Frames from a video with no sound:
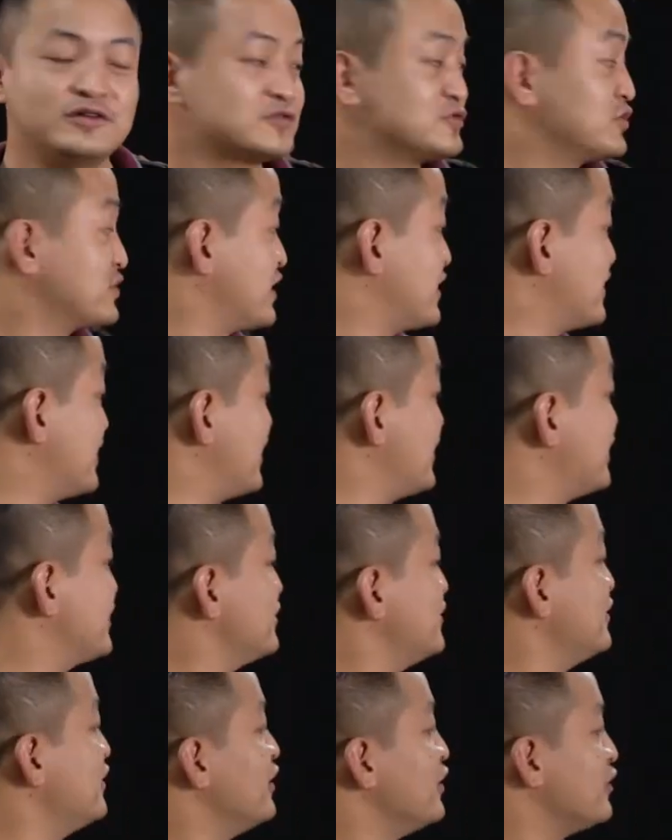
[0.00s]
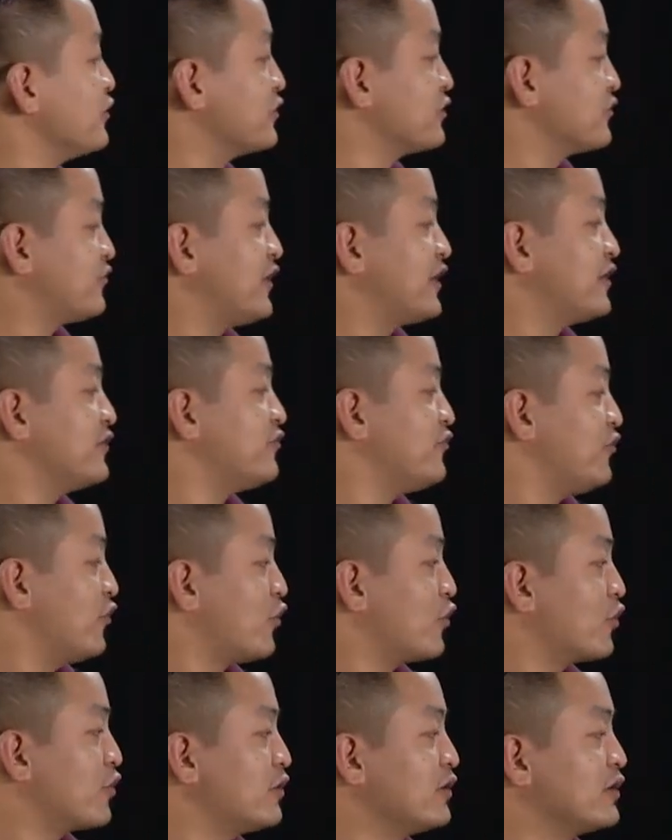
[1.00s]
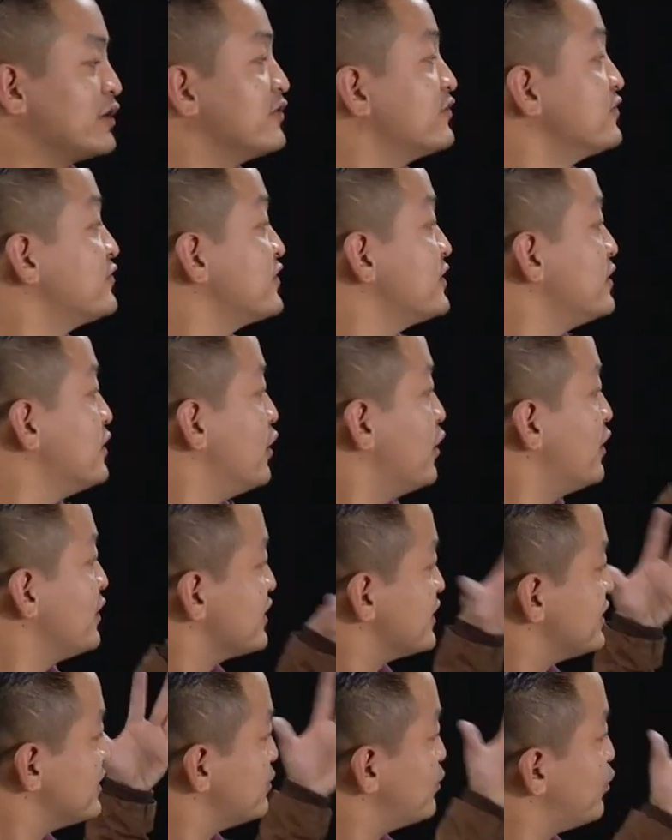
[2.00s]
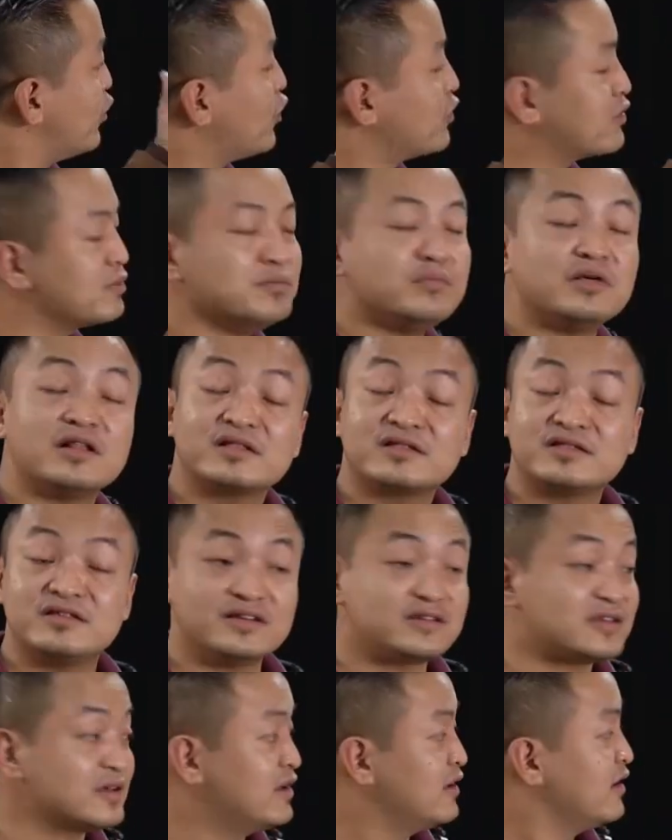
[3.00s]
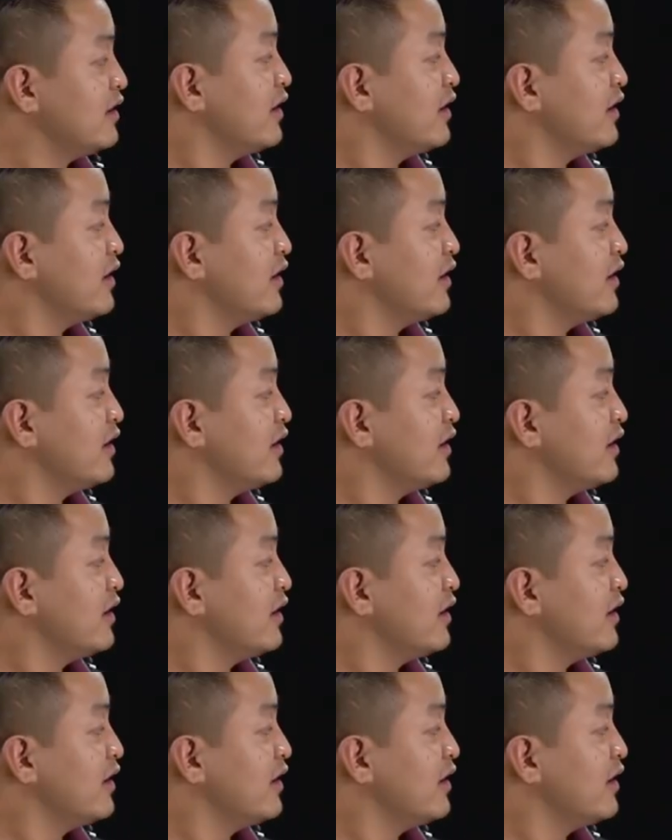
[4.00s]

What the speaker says: So canine, you'll find 4 in both milk teeth